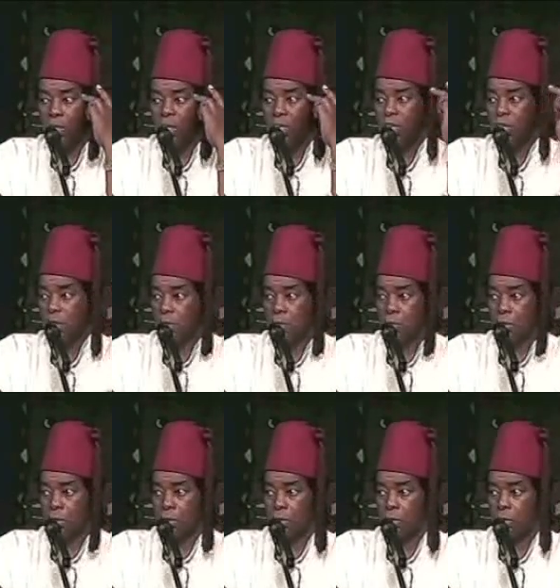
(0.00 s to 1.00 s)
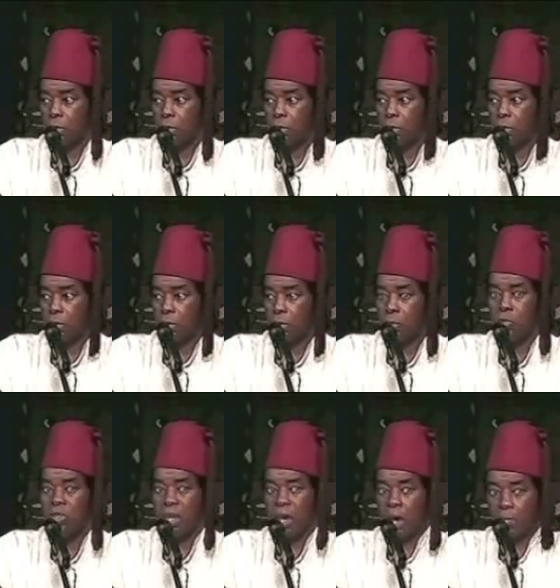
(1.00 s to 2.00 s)
ethereally with
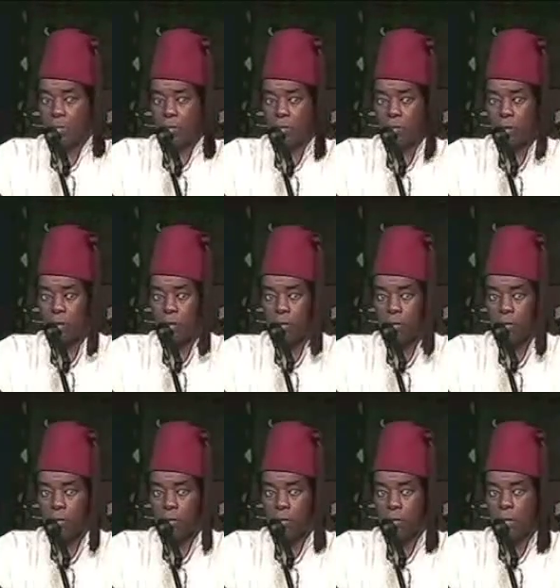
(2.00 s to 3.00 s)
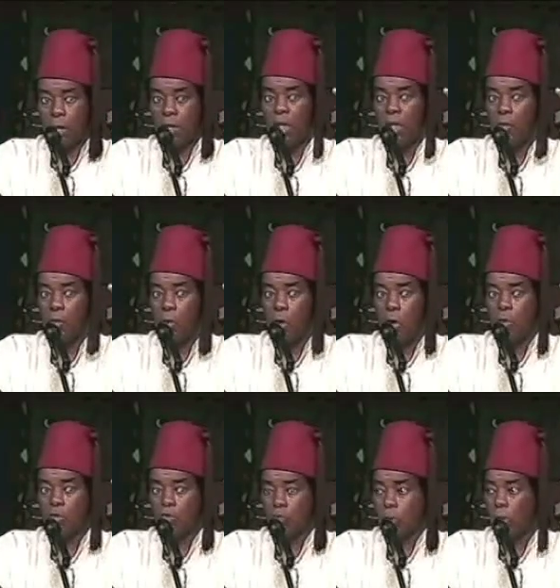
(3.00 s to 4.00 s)
the atmosphere. And then
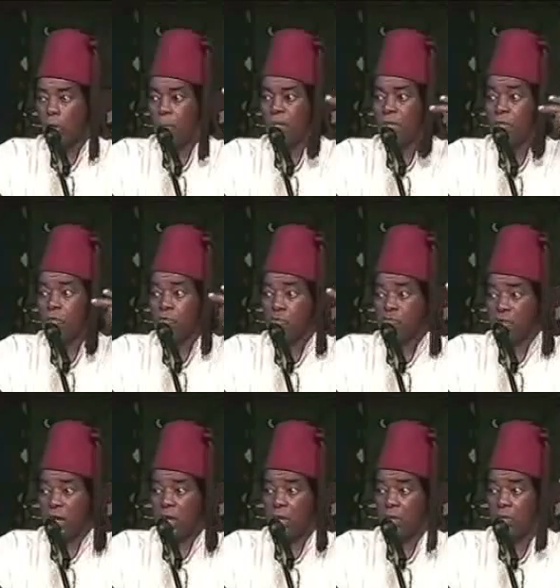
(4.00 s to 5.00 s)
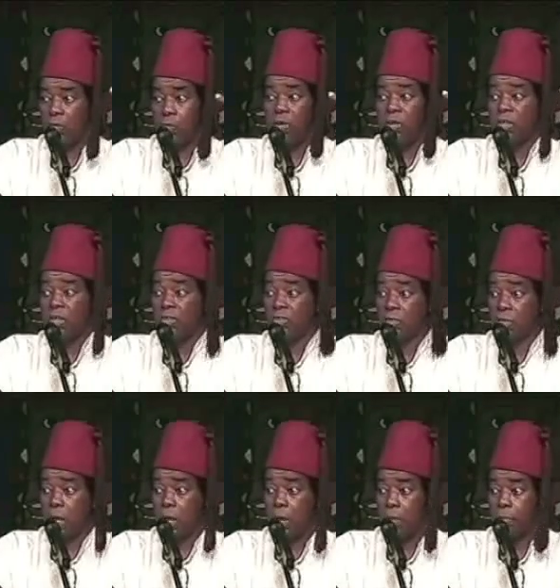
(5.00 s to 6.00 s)
all is well because you say it is, but it is
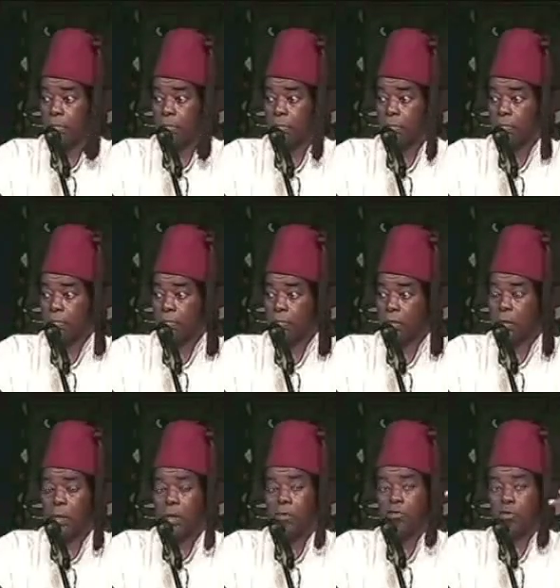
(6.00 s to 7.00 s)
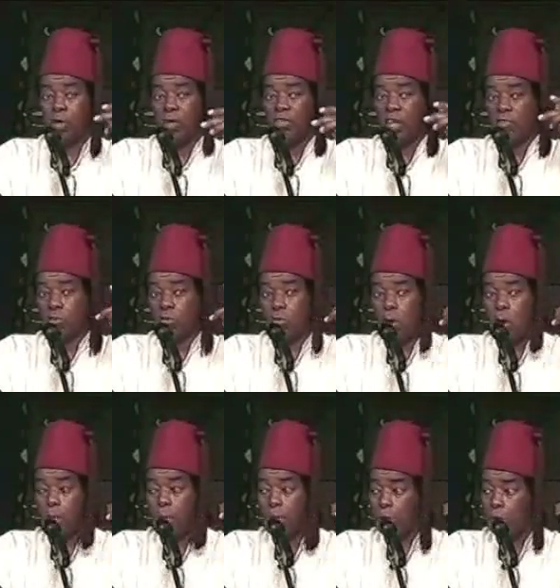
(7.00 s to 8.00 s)
not. And so that takes the
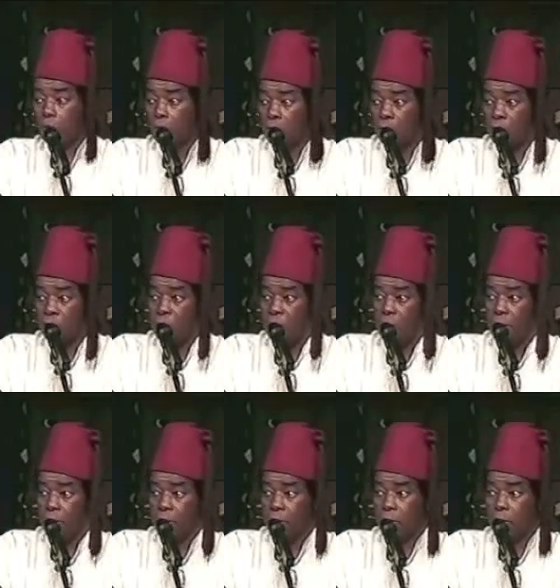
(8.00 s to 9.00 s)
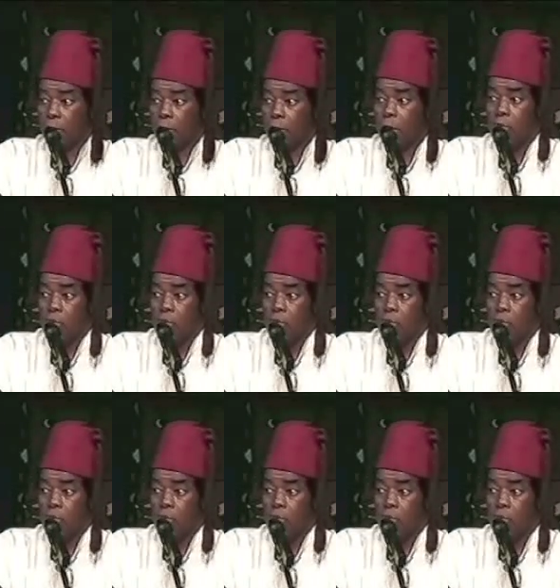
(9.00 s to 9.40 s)
karmic load off of him, and